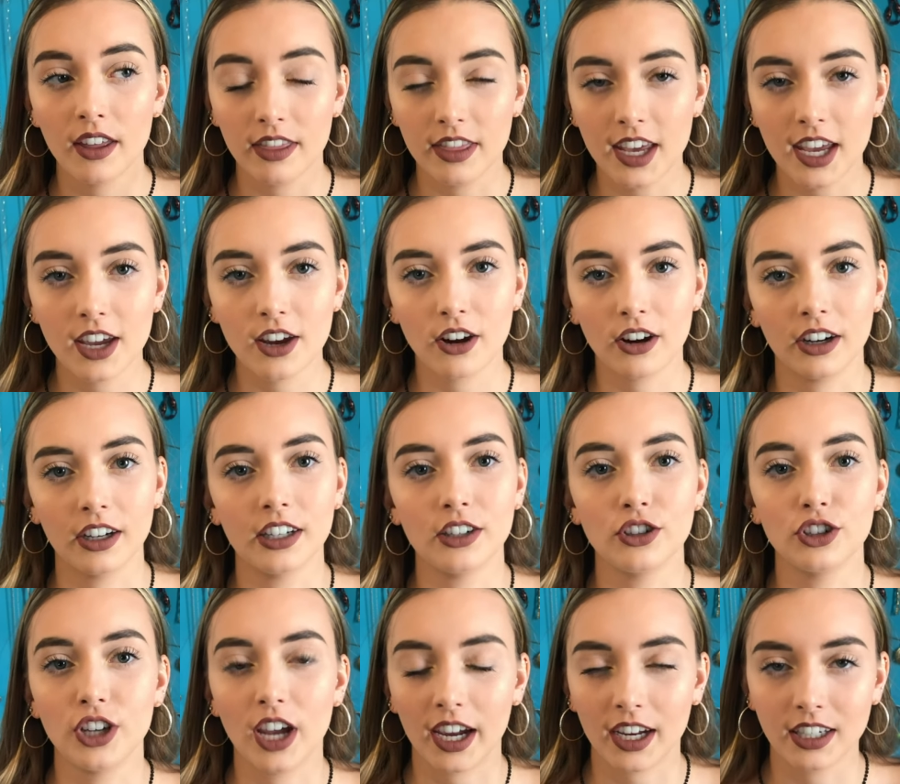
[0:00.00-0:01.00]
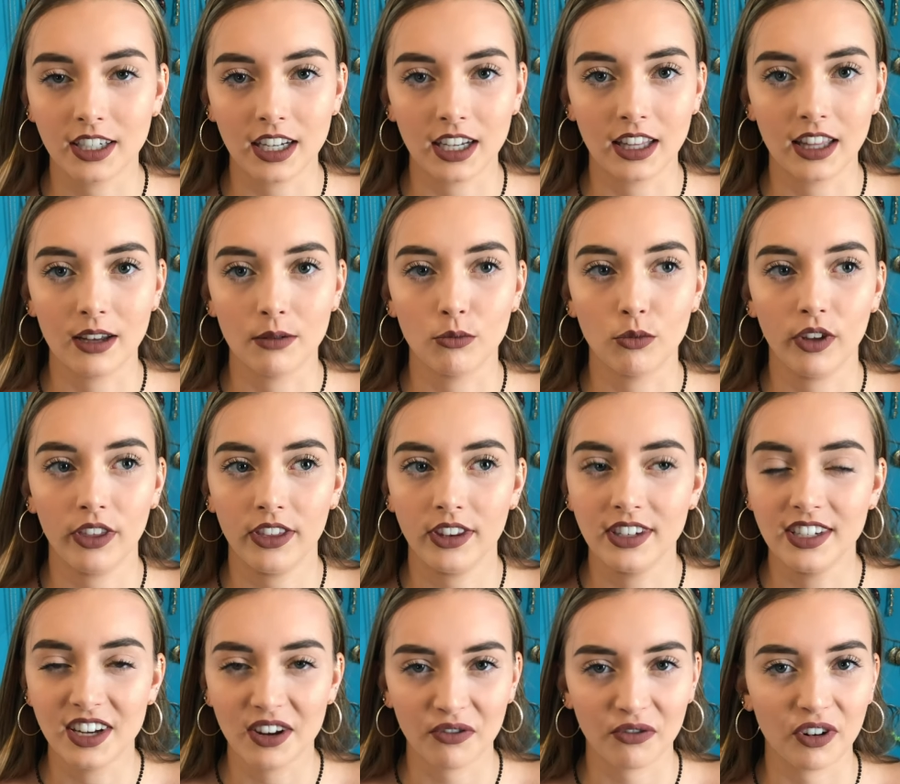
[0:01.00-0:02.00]
They are injecting them
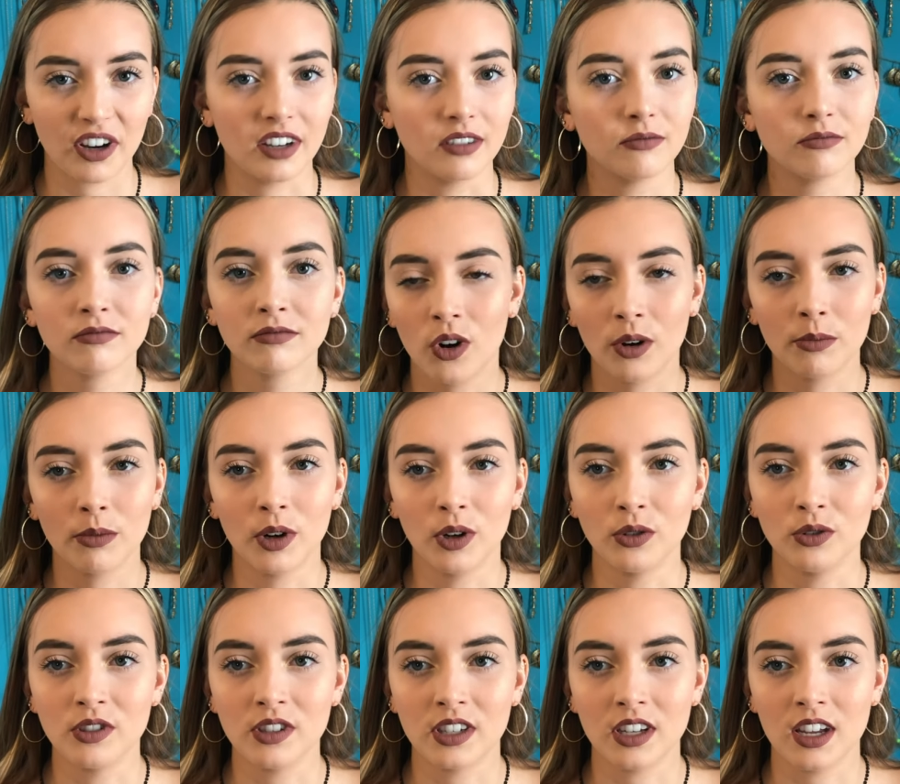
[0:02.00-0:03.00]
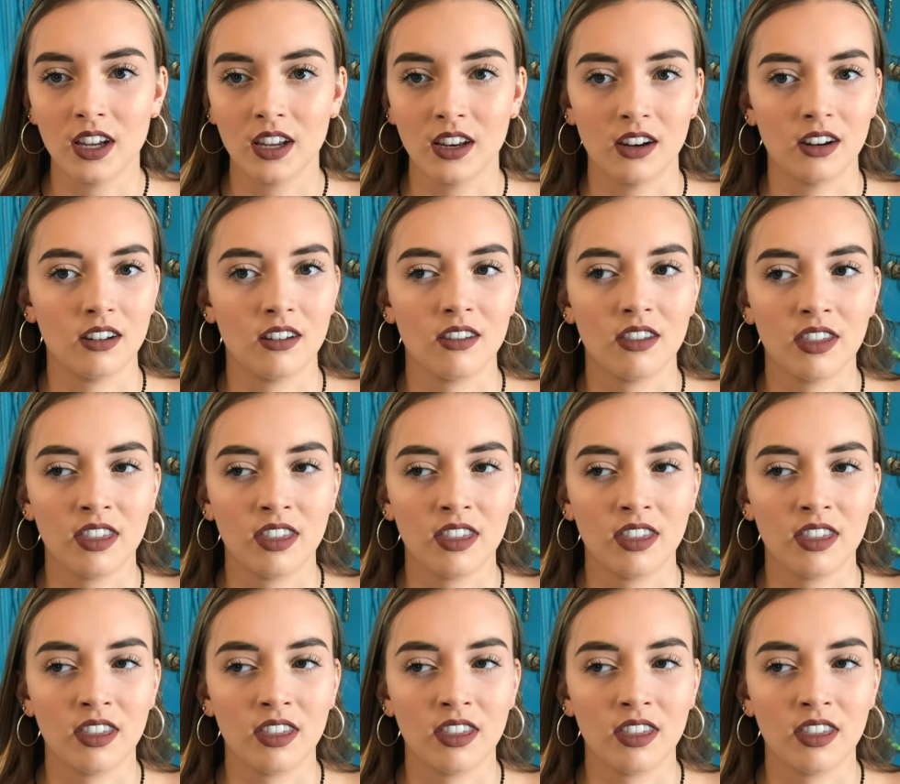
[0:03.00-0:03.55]
with different hormones and